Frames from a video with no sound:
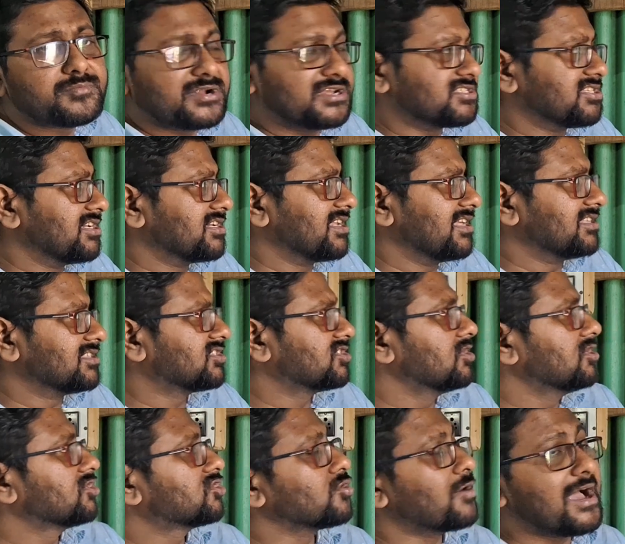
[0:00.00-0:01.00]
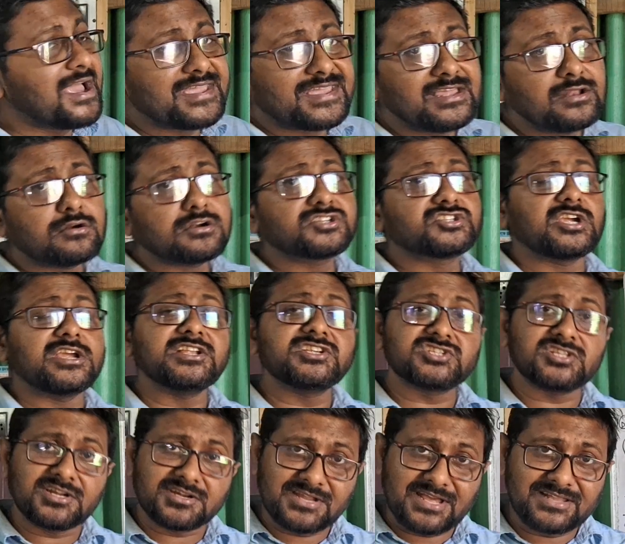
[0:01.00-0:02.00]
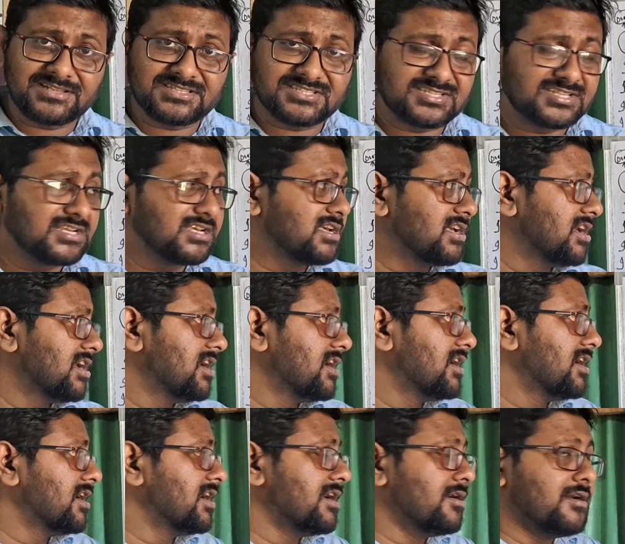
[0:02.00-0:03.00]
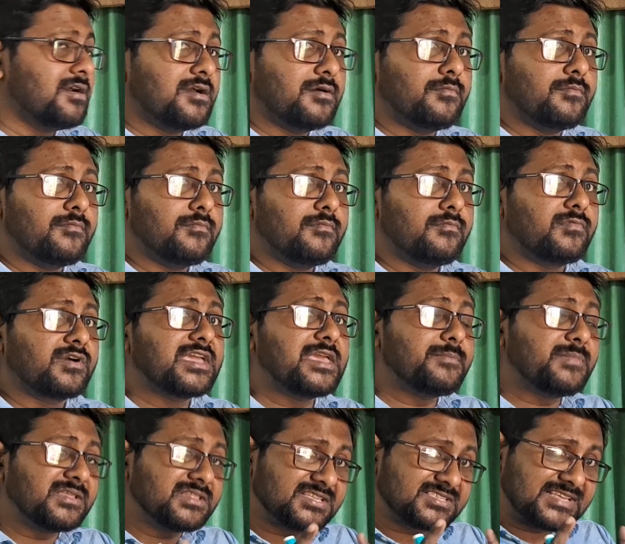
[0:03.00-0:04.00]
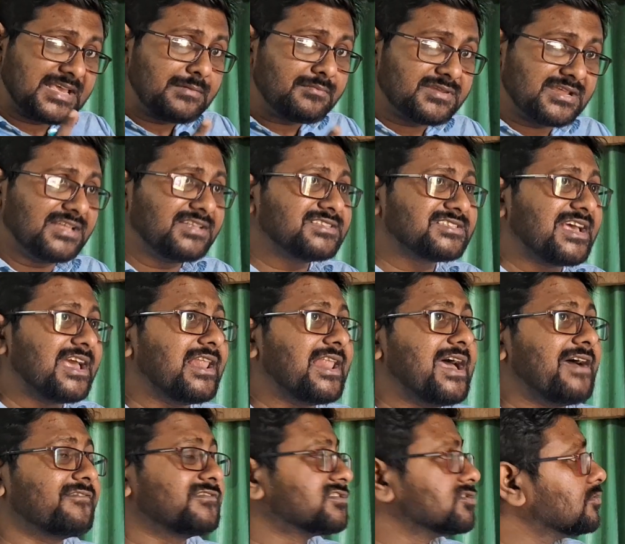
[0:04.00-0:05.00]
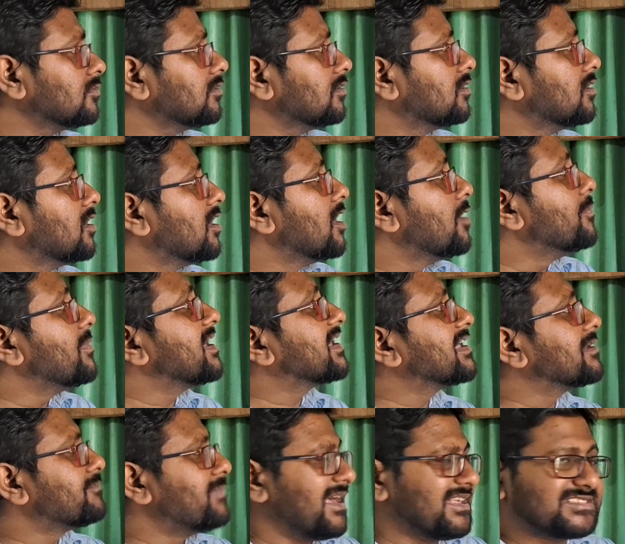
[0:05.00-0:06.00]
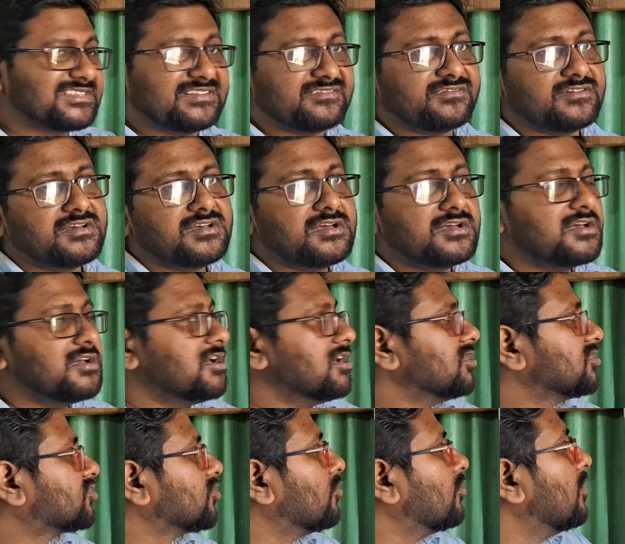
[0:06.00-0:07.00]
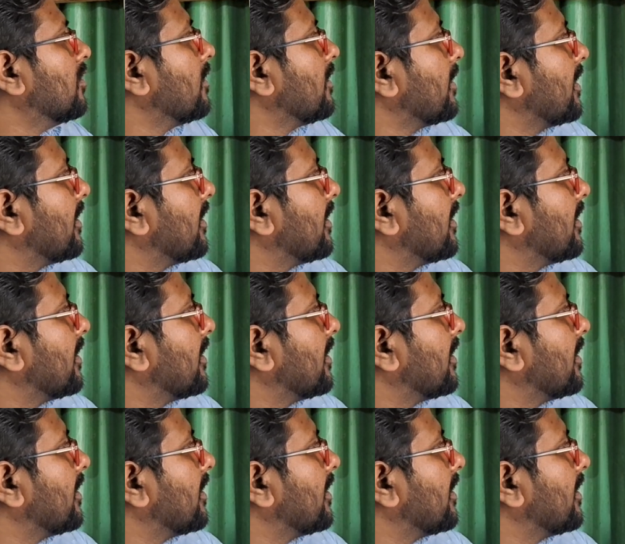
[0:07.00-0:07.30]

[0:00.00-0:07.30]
present tense. So I cannot change the tense. Keeping the same tense, I'll have to make it passive. So